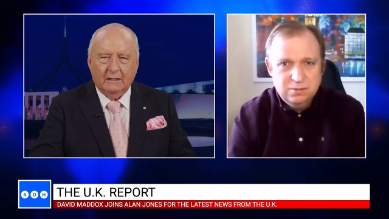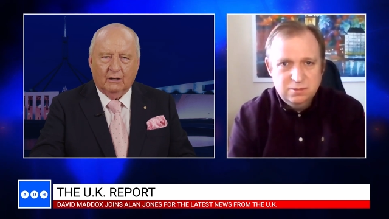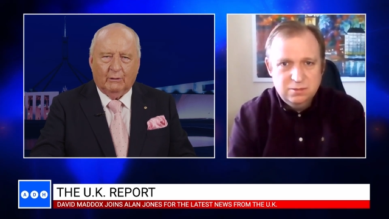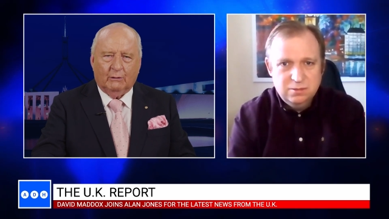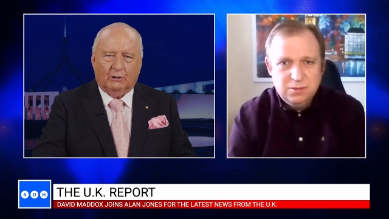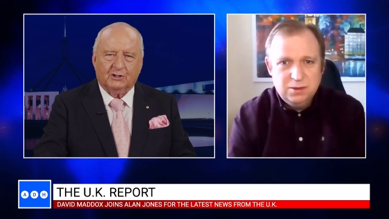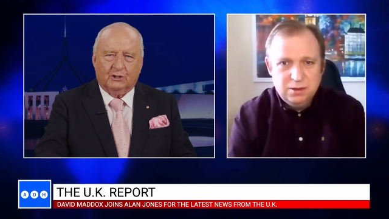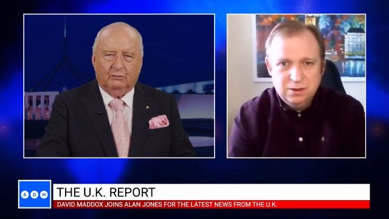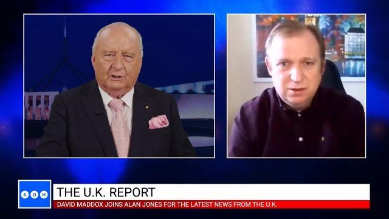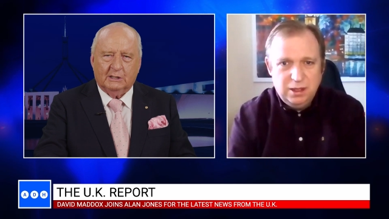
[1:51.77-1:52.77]
Speaker 1: You wonder what
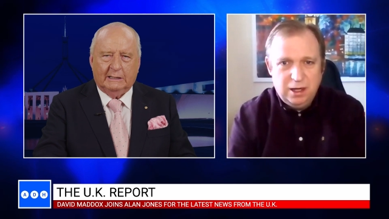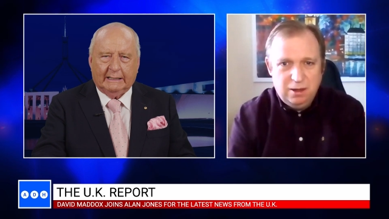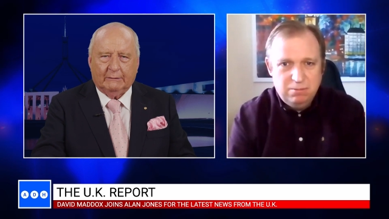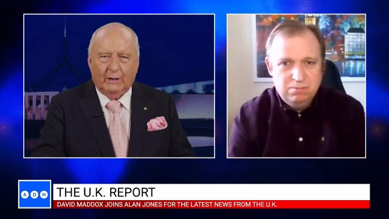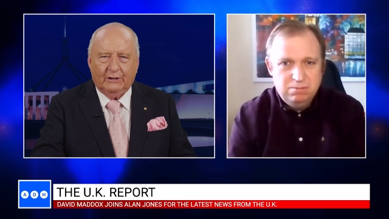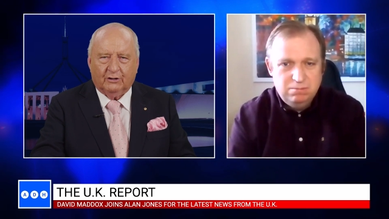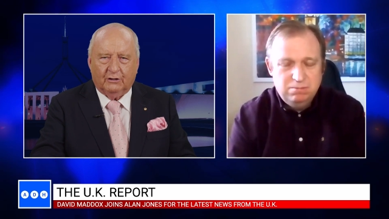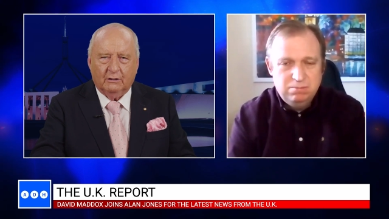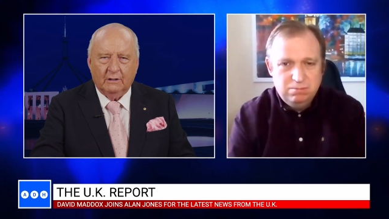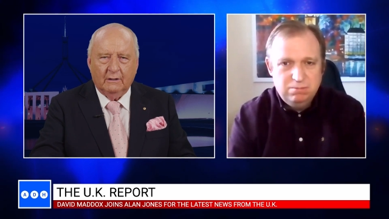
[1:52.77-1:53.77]
school this Lineker yeah. went to